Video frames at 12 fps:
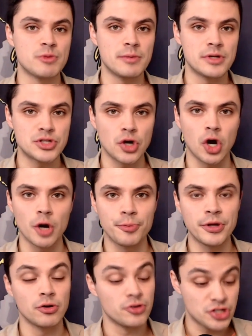maybe it's
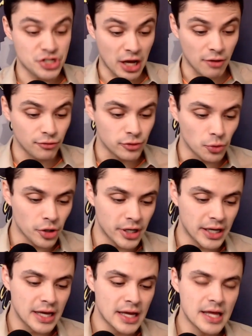carpet or just tile
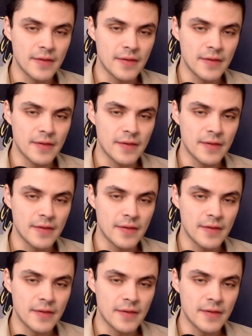flooring,